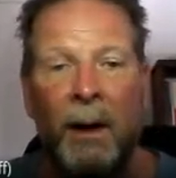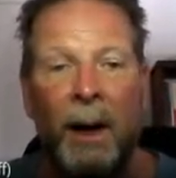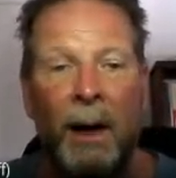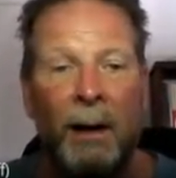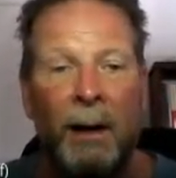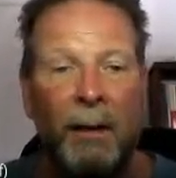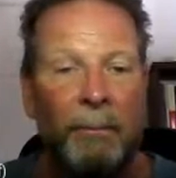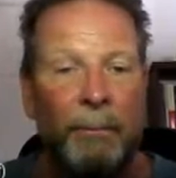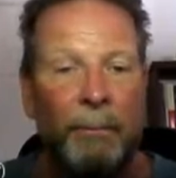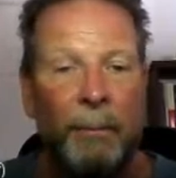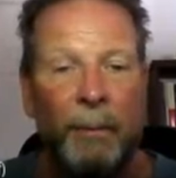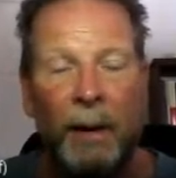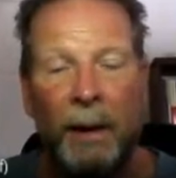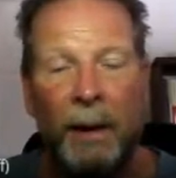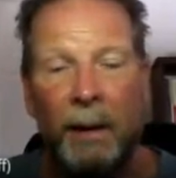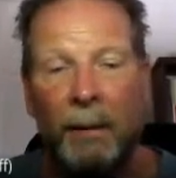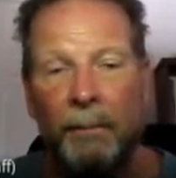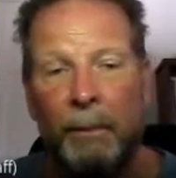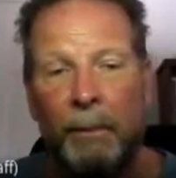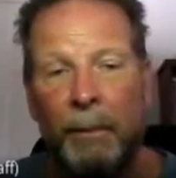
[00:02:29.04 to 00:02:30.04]
um,
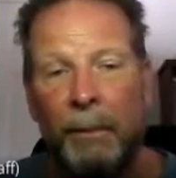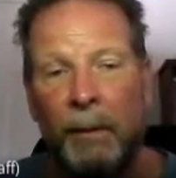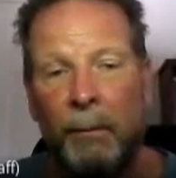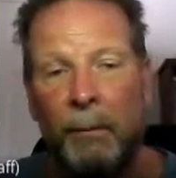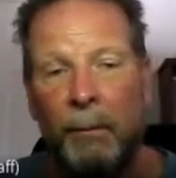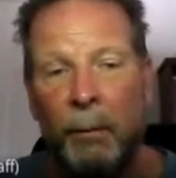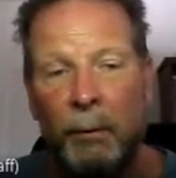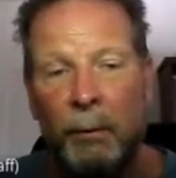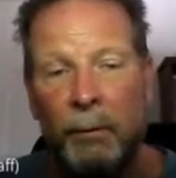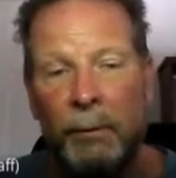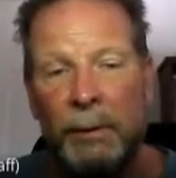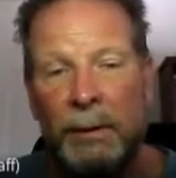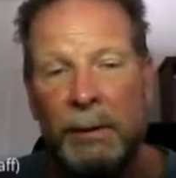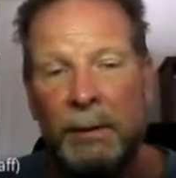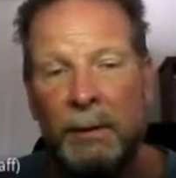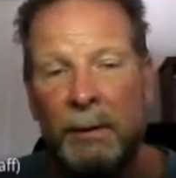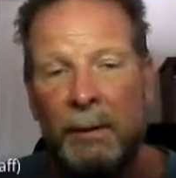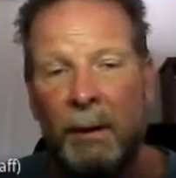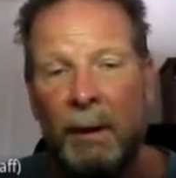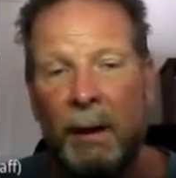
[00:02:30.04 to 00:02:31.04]
um, roots.